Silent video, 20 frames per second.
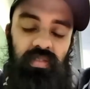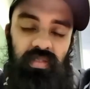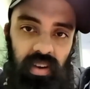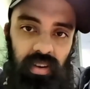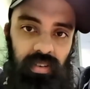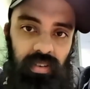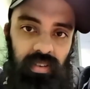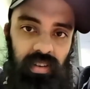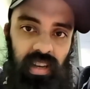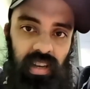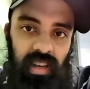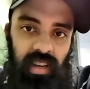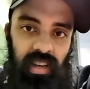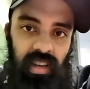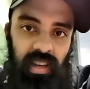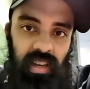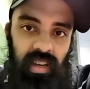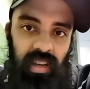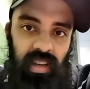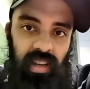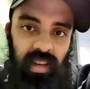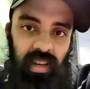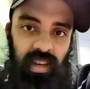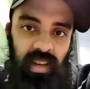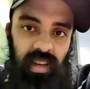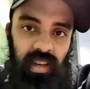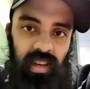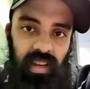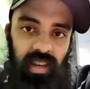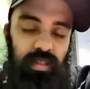down in a
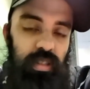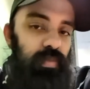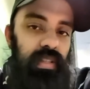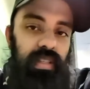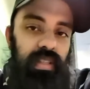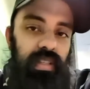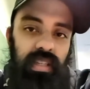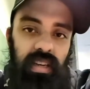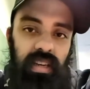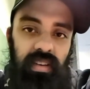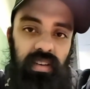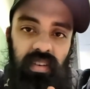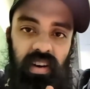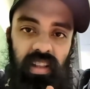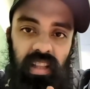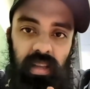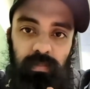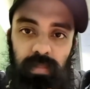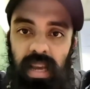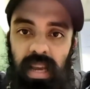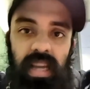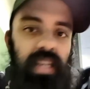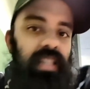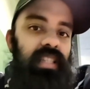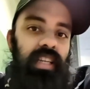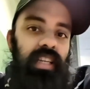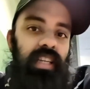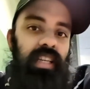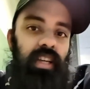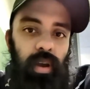really
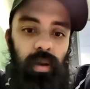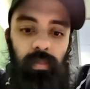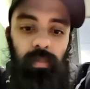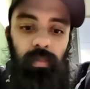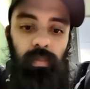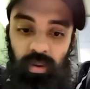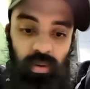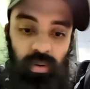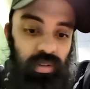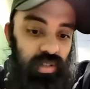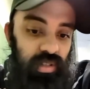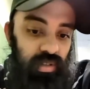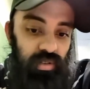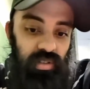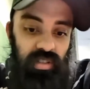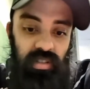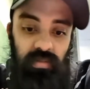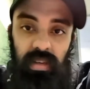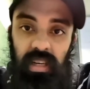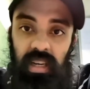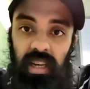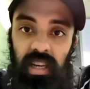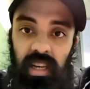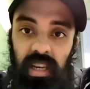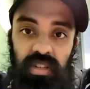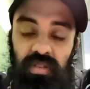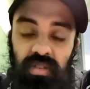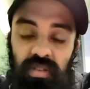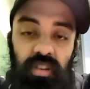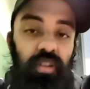basic way on my own social media.
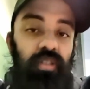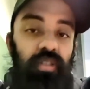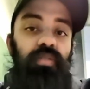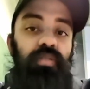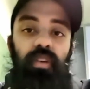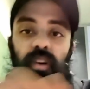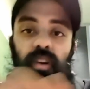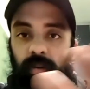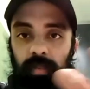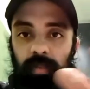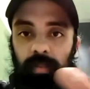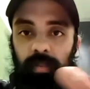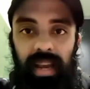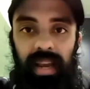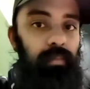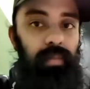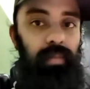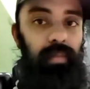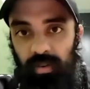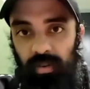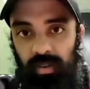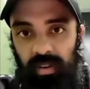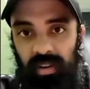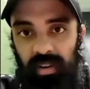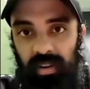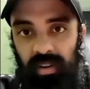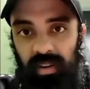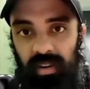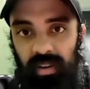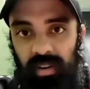So if you go follow me at my own
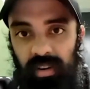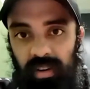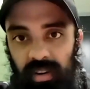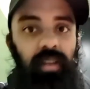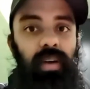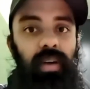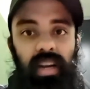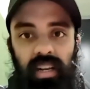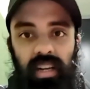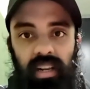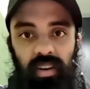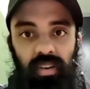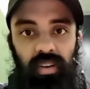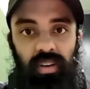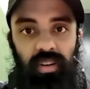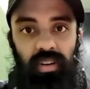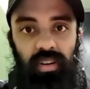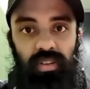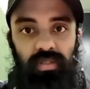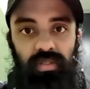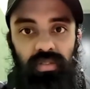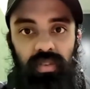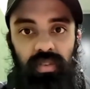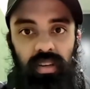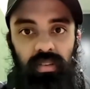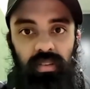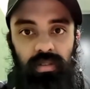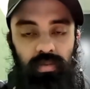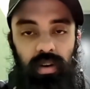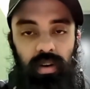name, I regularly do
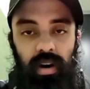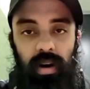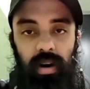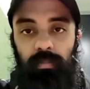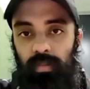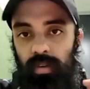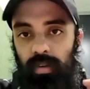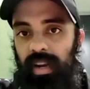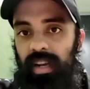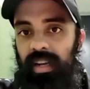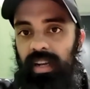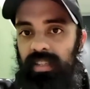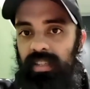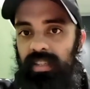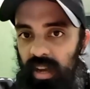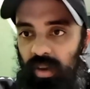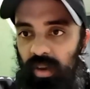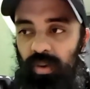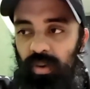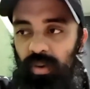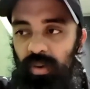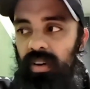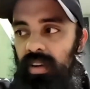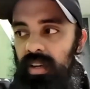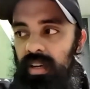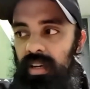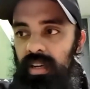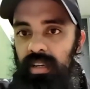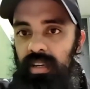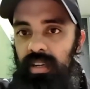videos where I break down
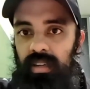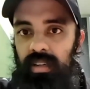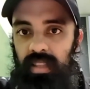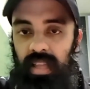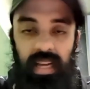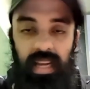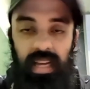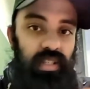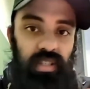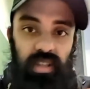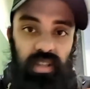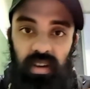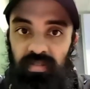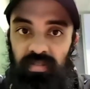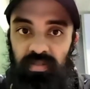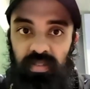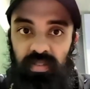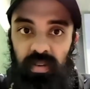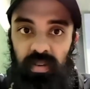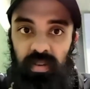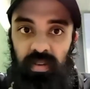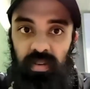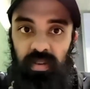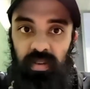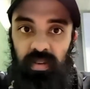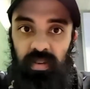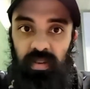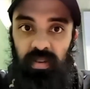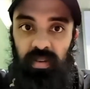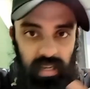that stuff from the
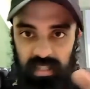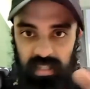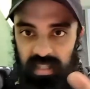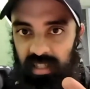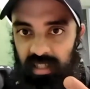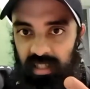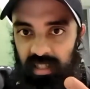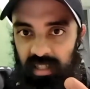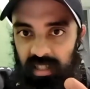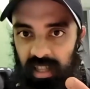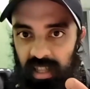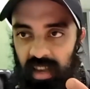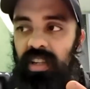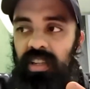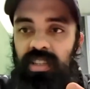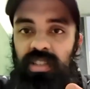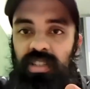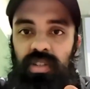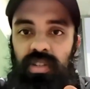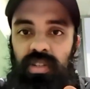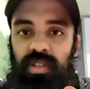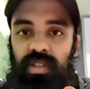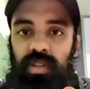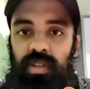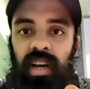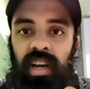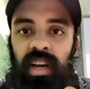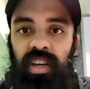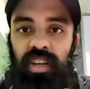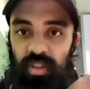most basic level. So
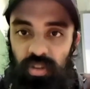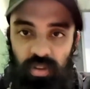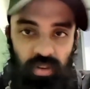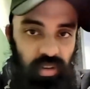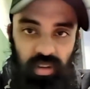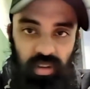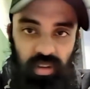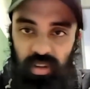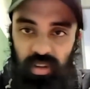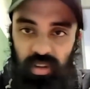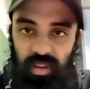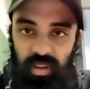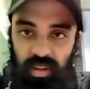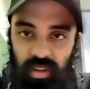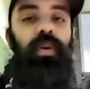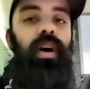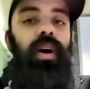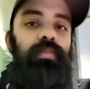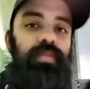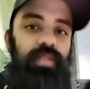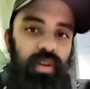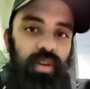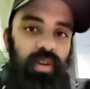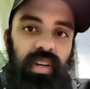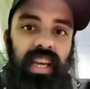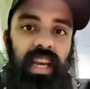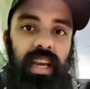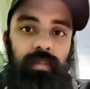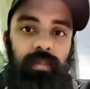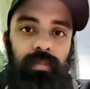you could not know what I'm
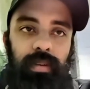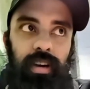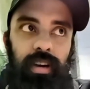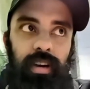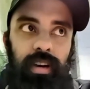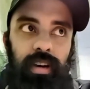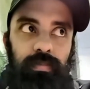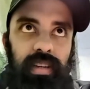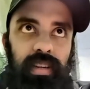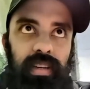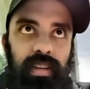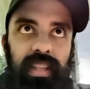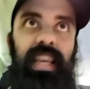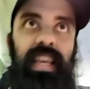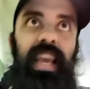talking about, but at the